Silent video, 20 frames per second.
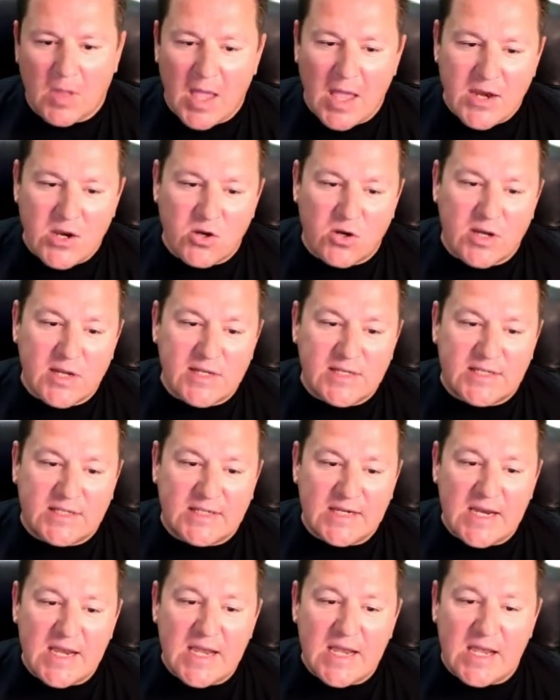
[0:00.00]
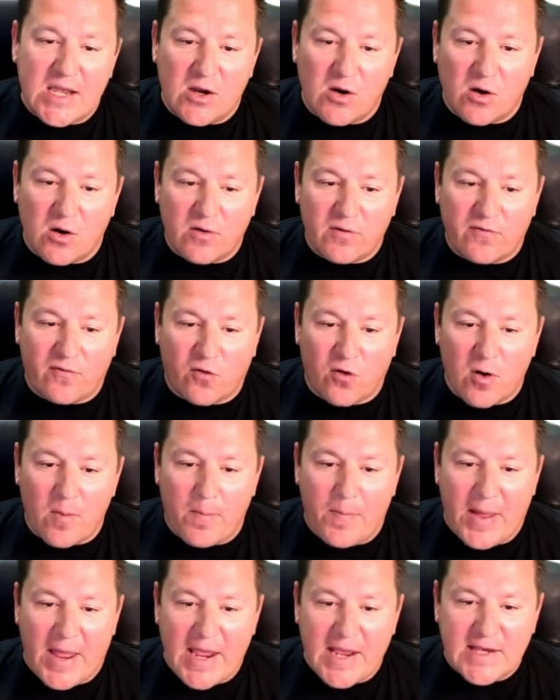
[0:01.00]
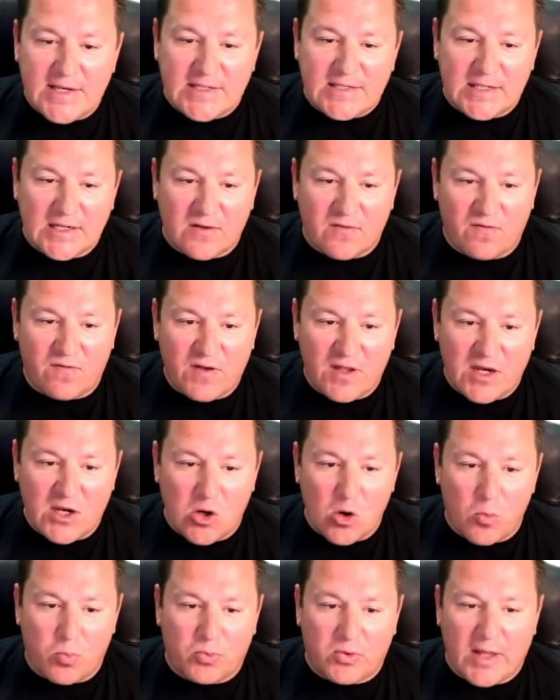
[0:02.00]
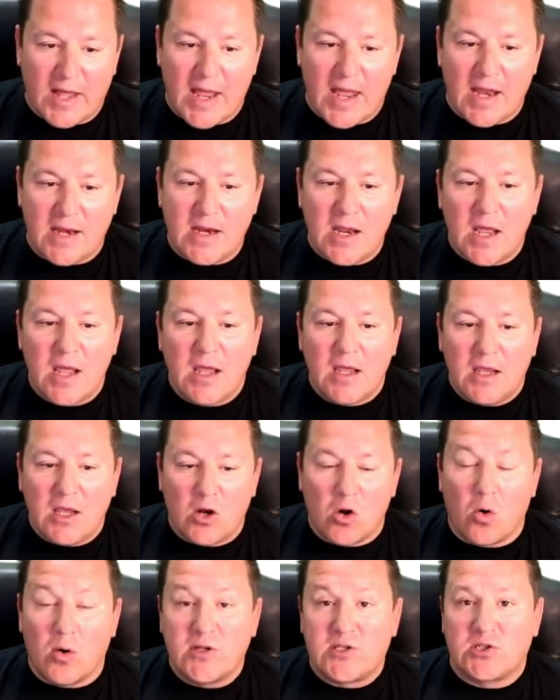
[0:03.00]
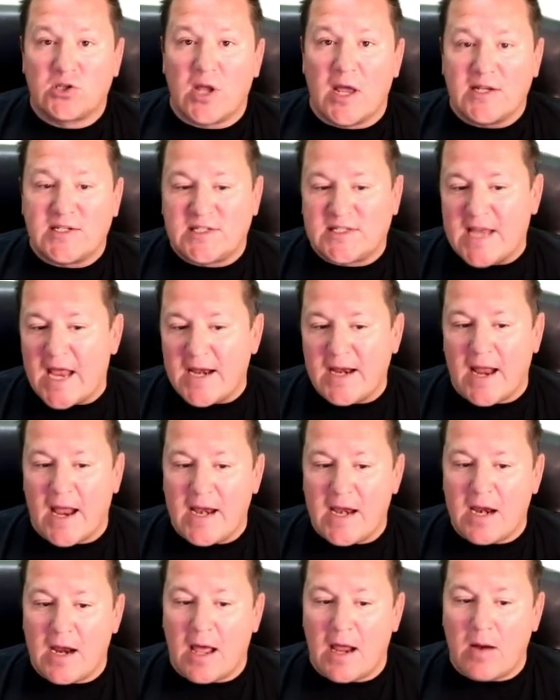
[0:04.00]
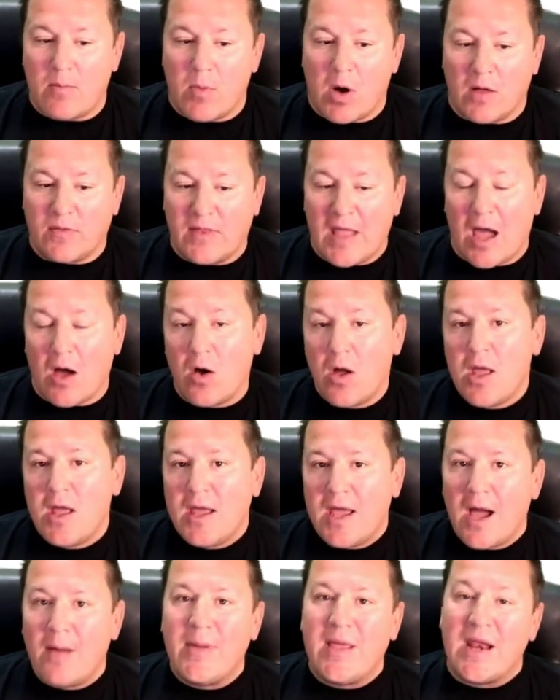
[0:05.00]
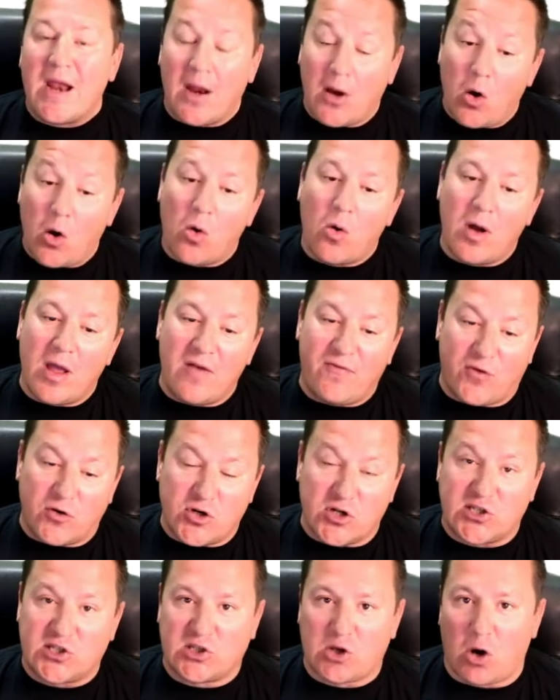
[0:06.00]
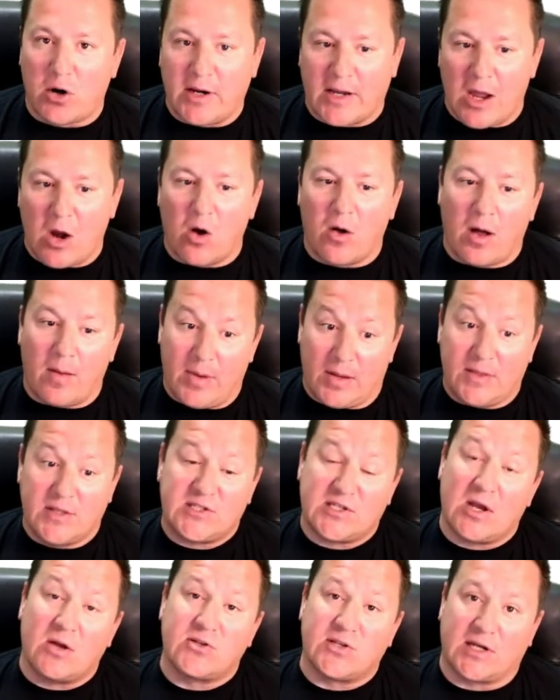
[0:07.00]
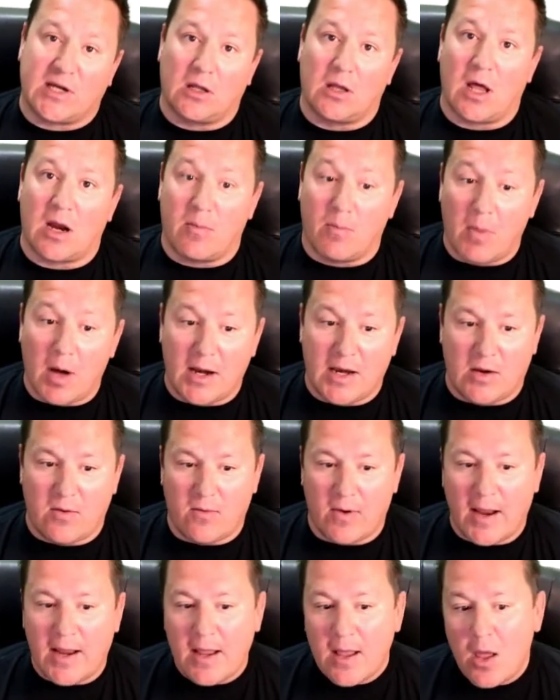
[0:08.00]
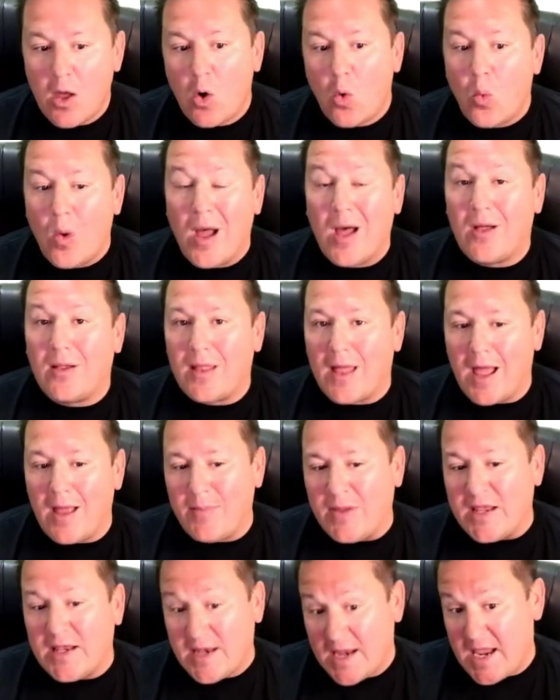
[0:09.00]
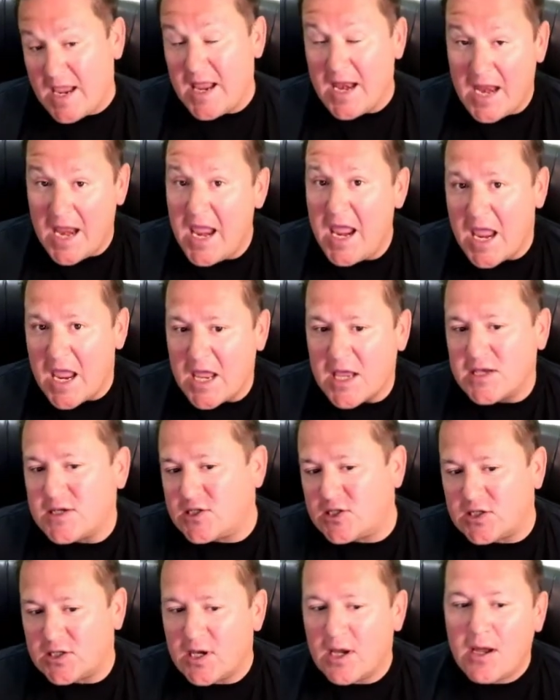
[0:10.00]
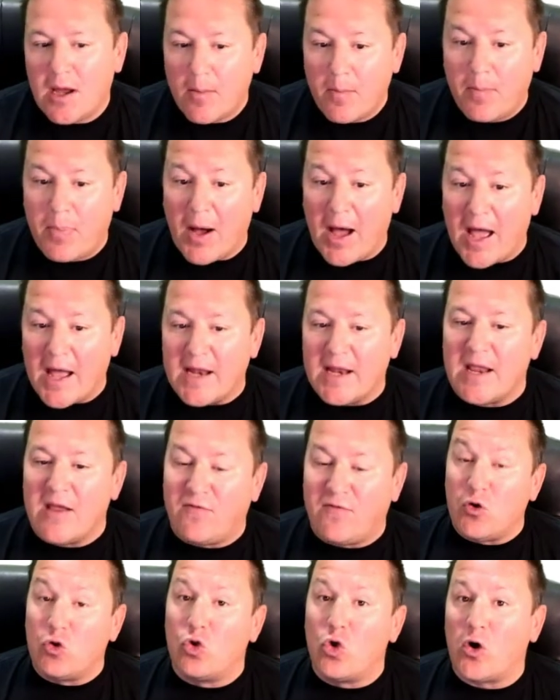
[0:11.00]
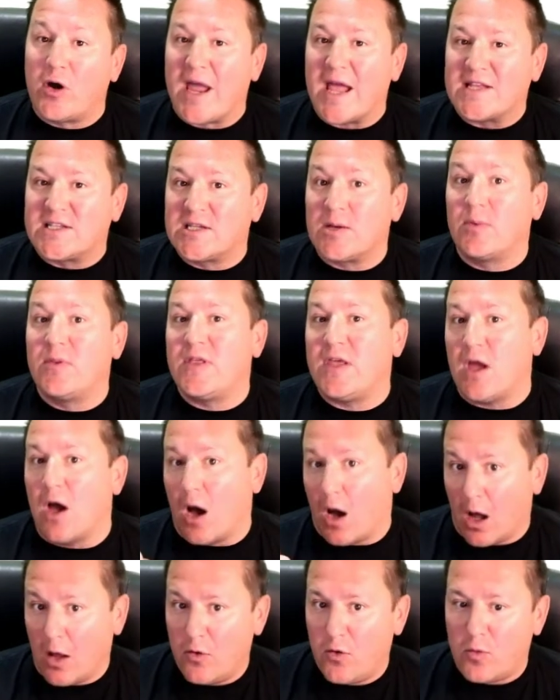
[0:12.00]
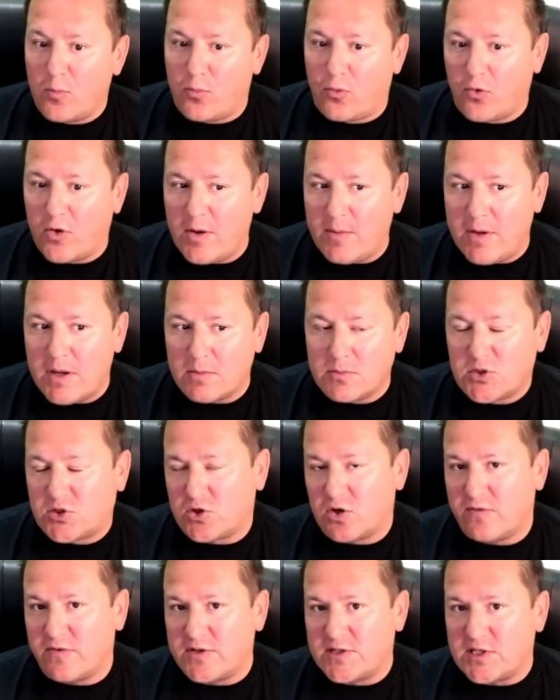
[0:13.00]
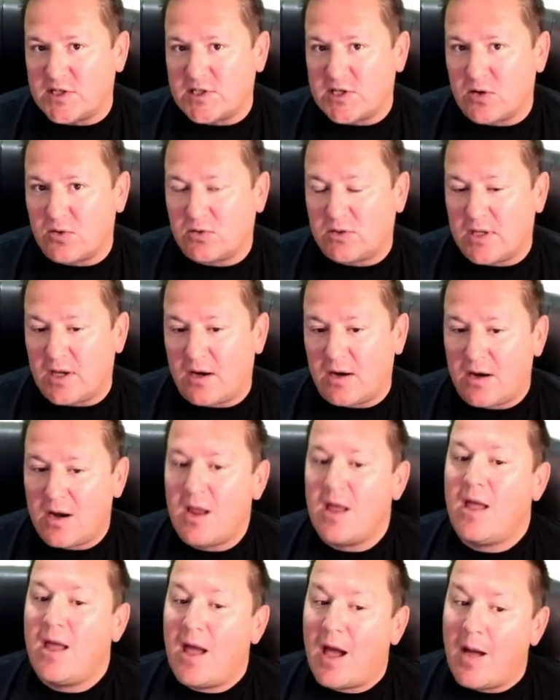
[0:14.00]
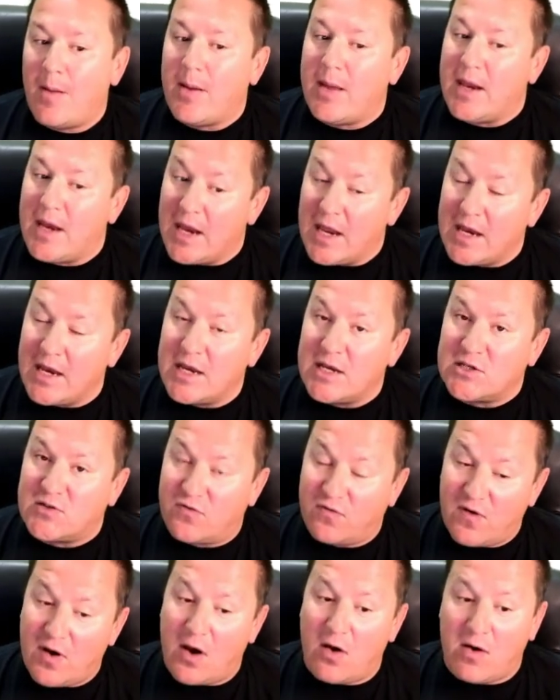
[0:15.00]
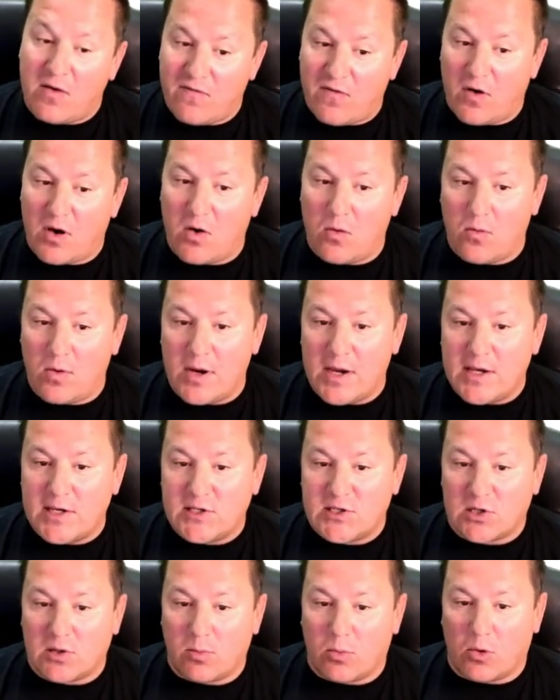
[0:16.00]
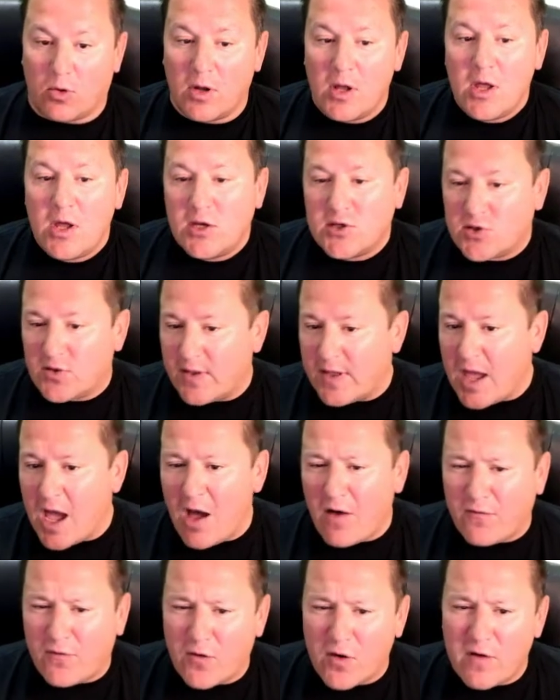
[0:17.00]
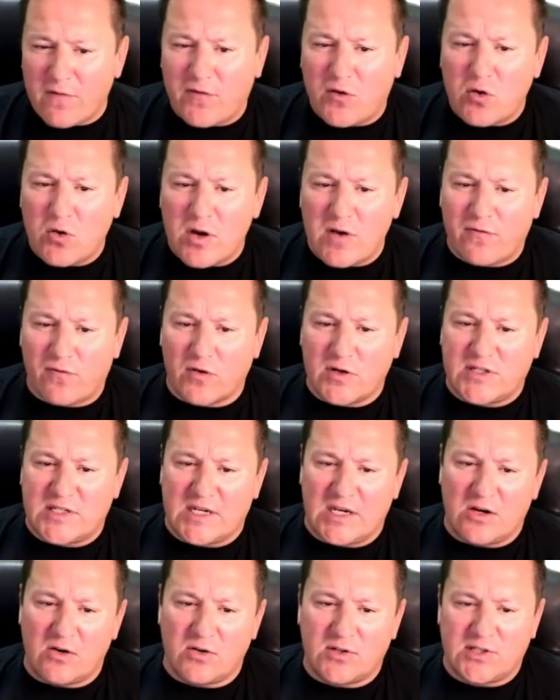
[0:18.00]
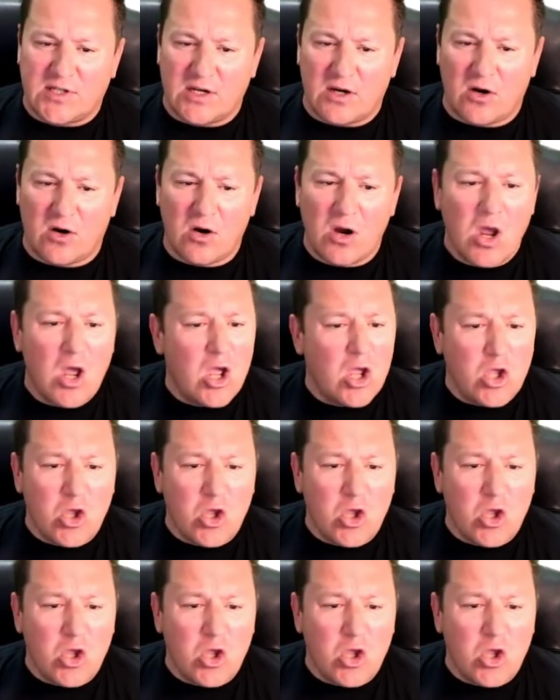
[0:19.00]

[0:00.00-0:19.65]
And you can see here for a basic video plan, it's $10.99 a month. Now, I know if you're just starting out, this sounds like a lot of money, right? Well, it is, but you look at some of the other premium services out there, it is very, very reasonable. So they offer a few different tiers here.